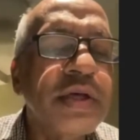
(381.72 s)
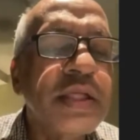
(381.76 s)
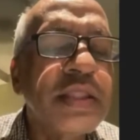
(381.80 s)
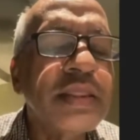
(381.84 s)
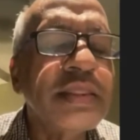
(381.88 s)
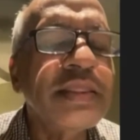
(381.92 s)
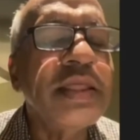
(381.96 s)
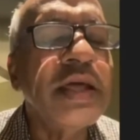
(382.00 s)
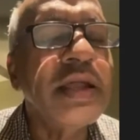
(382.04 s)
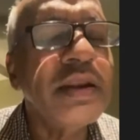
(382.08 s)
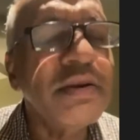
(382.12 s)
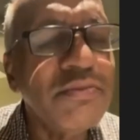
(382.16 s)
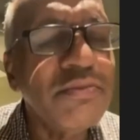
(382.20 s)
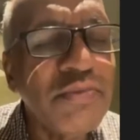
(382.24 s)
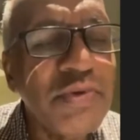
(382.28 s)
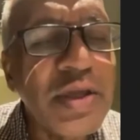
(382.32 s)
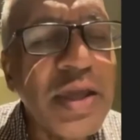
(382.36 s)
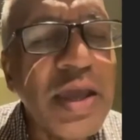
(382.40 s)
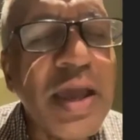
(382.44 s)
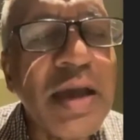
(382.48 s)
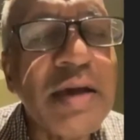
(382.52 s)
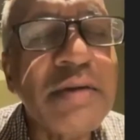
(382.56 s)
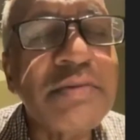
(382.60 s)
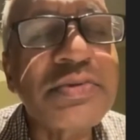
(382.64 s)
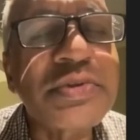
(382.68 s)
Then we
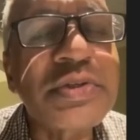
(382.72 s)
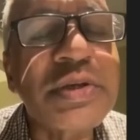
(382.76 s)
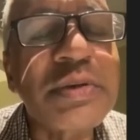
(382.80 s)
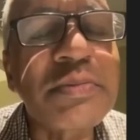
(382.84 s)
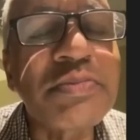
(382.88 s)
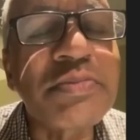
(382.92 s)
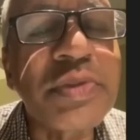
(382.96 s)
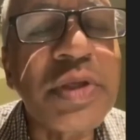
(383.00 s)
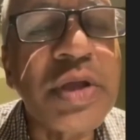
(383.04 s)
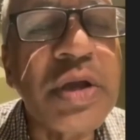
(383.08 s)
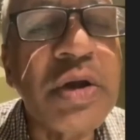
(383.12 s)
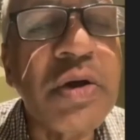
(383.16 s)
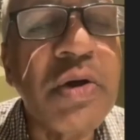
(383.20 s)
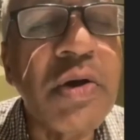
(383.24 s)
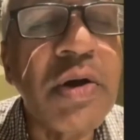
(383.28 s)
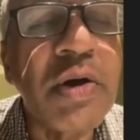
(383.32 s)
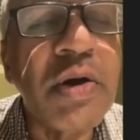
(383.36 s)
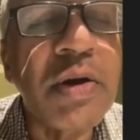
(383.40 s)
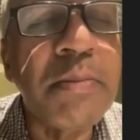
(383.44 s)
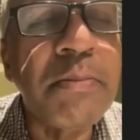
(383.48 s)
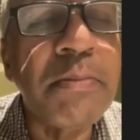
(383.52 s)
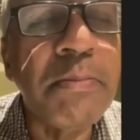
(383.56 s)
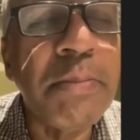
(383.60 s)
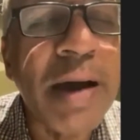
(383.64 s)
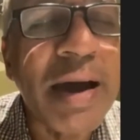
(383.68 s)
have something
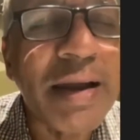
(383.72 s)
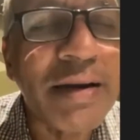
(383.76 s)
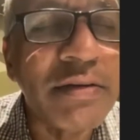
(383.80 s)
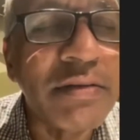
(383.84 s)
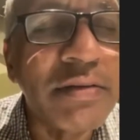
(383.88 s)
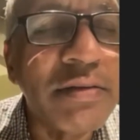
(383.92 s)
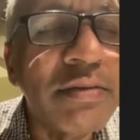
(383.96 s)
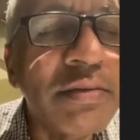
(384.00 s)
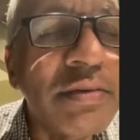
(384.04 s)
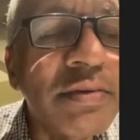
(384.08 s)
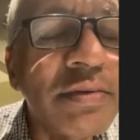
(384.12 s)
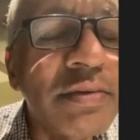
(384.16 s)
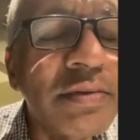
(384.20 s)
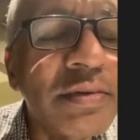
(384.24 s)
called barrel,